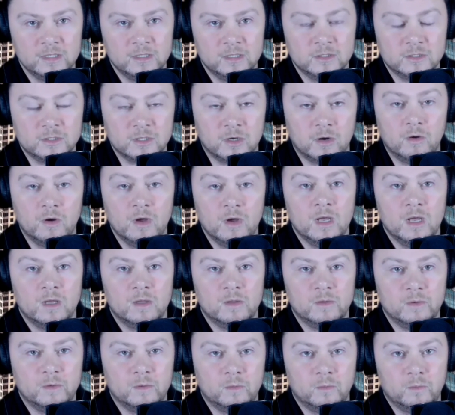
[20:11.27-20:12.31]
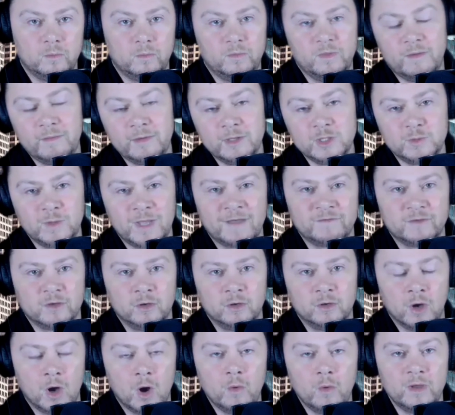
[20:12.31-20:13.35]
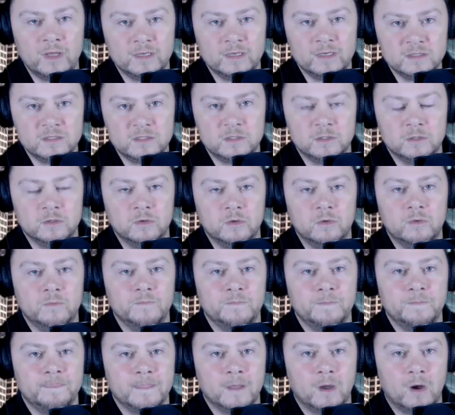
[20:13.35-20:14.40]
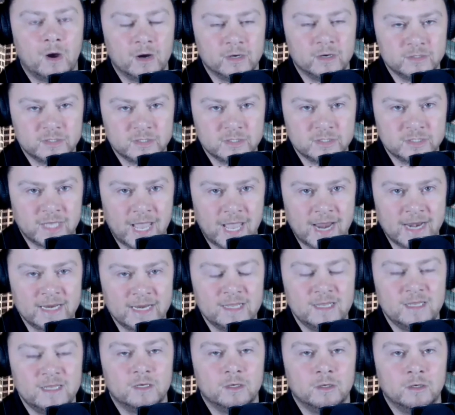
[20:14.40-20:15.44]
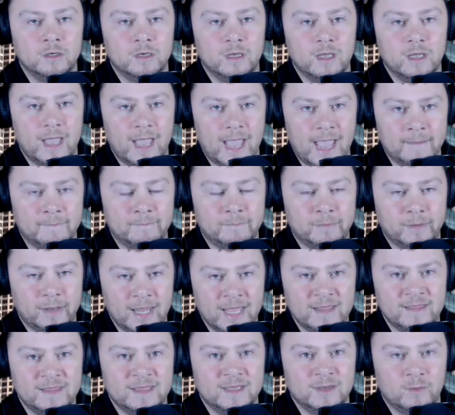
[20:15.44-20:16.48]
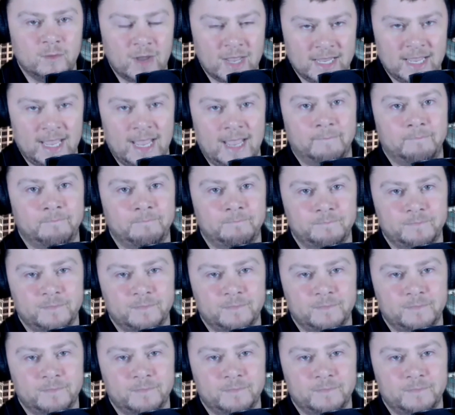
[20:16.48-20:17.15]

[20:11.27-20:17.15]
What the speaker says: So that means we have to go into our society and play the away game.